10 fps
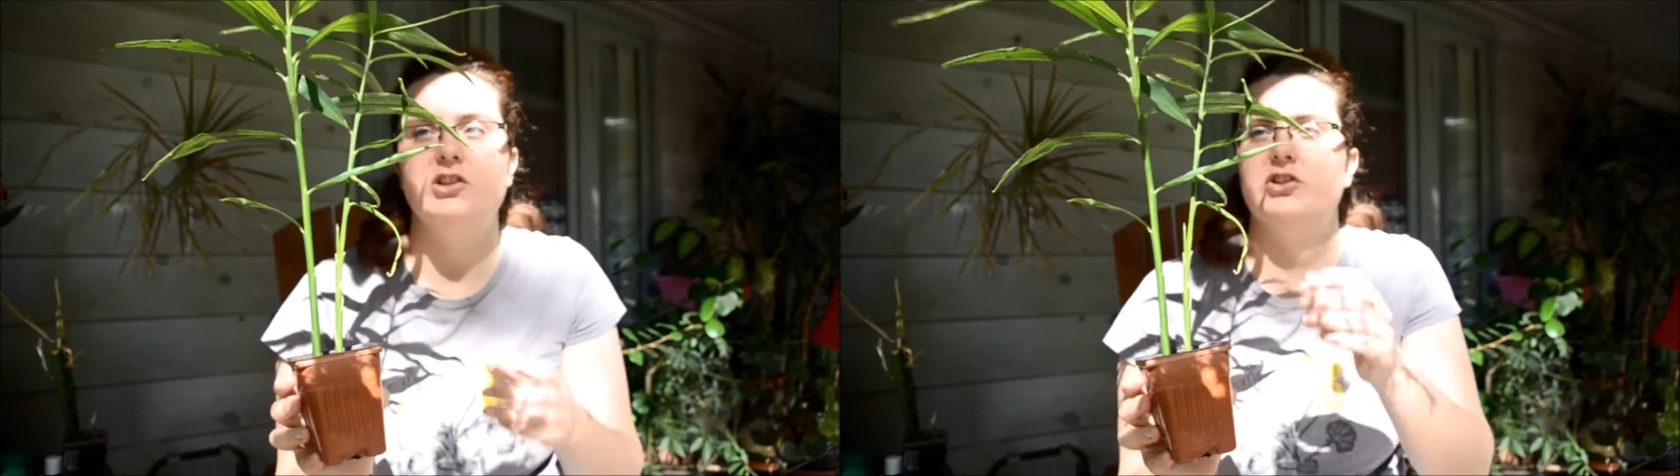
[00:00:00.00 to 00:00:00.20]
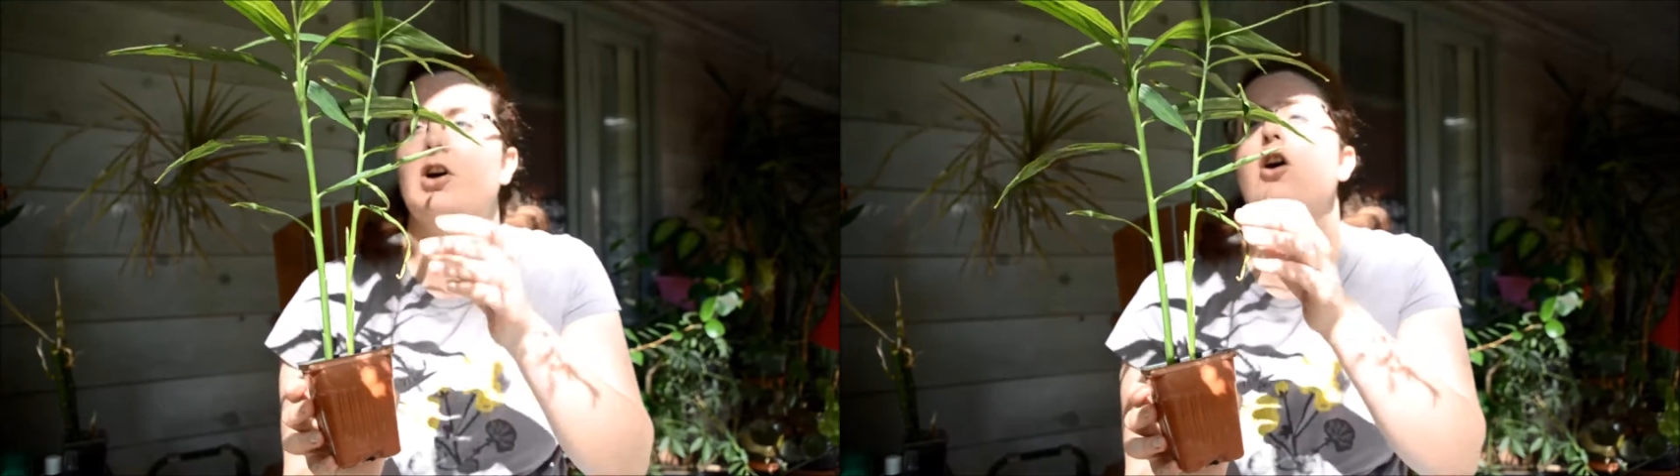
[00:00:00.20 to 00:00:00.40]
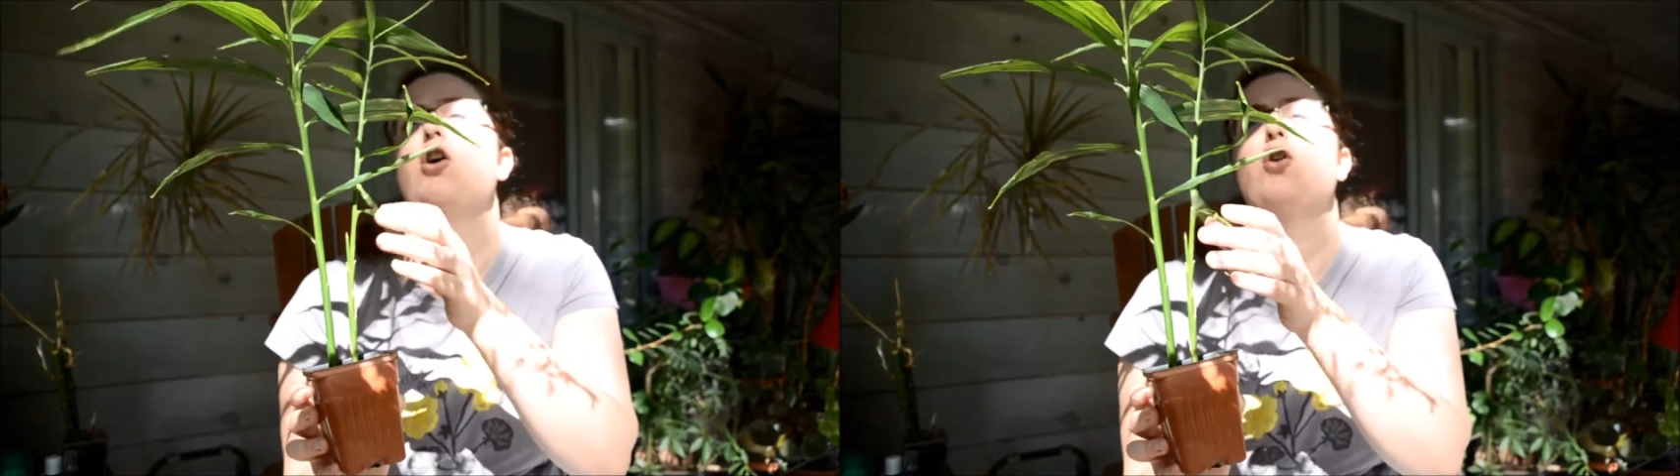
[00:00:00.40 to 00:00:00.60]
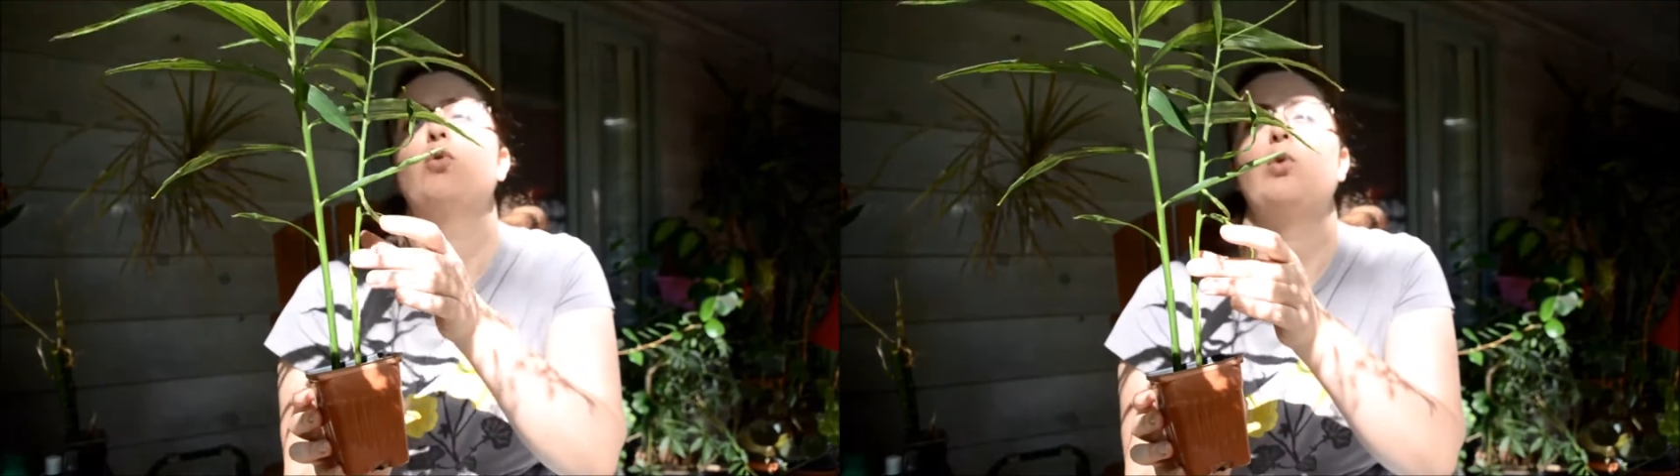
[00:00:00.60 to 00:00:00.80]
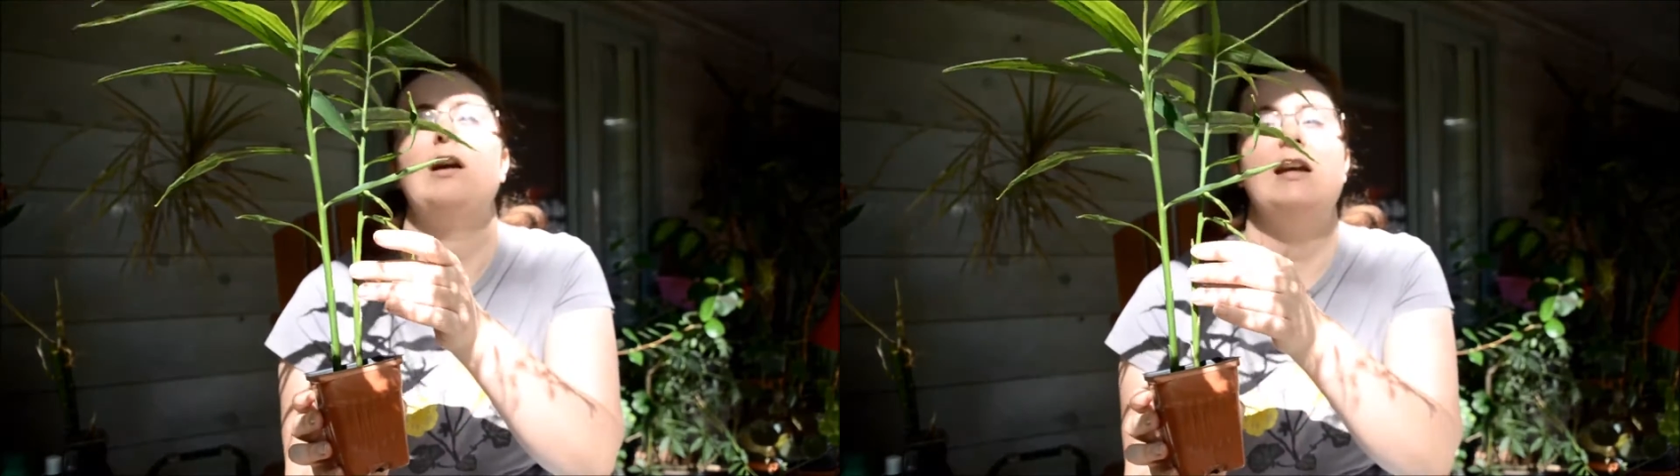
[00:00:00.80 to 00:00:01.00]
So
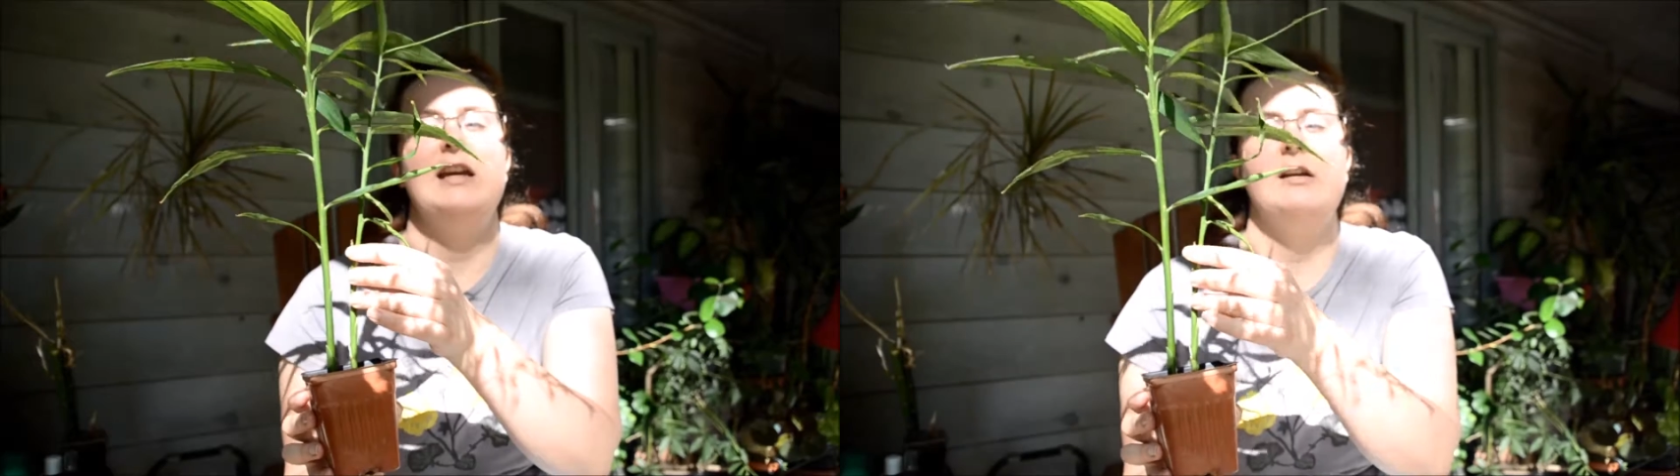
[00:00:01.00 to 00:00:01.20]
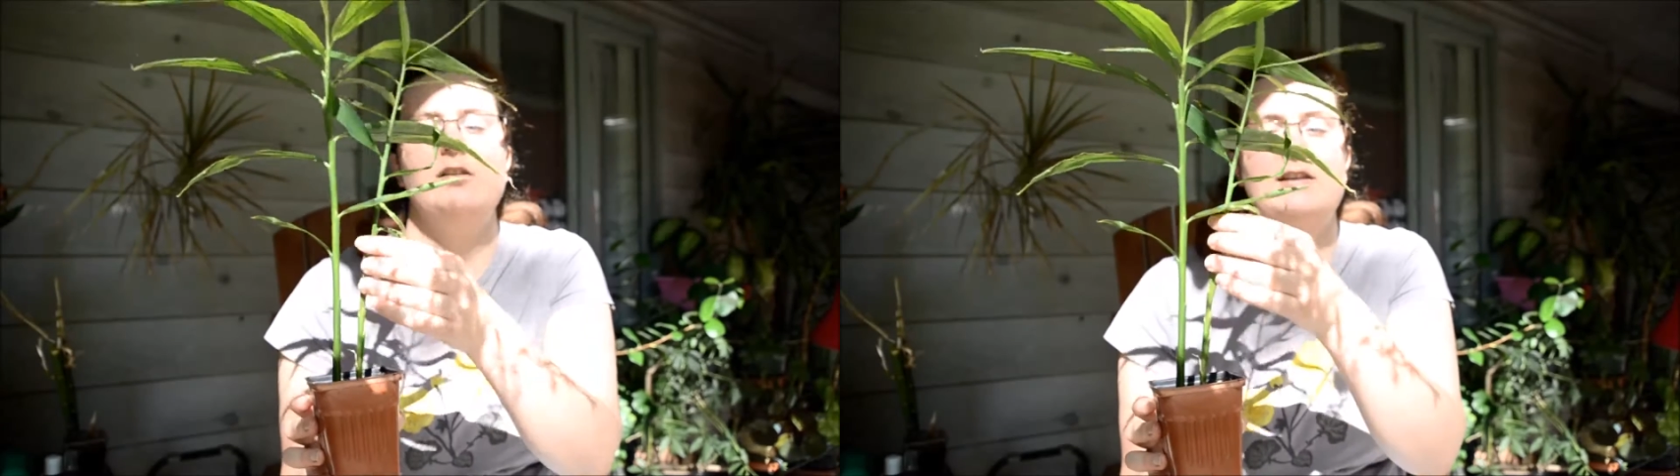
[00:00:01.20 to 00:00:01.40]
right here,